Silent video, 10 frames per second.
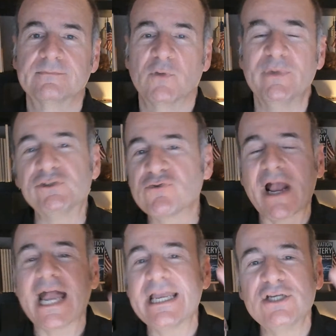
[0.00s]
We
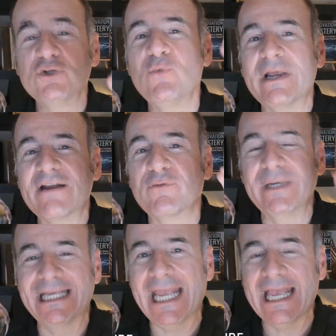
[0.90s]
try to do whatever we
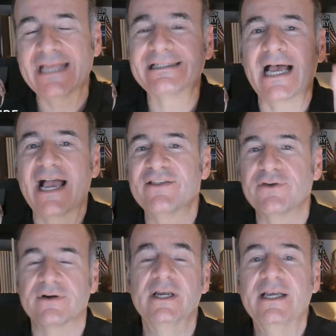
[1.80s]
can to
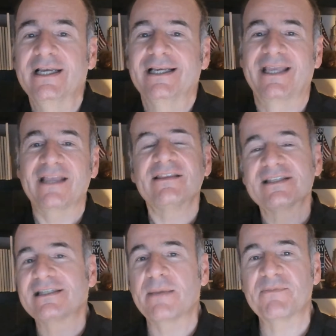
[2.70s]
either get the
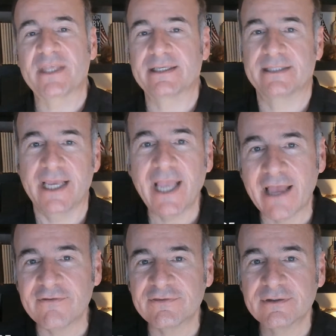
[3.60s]
same things they
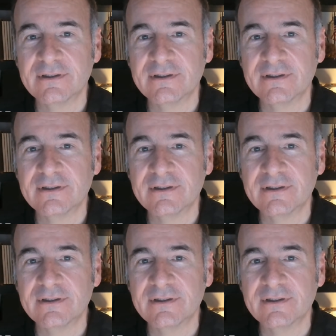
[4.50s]
have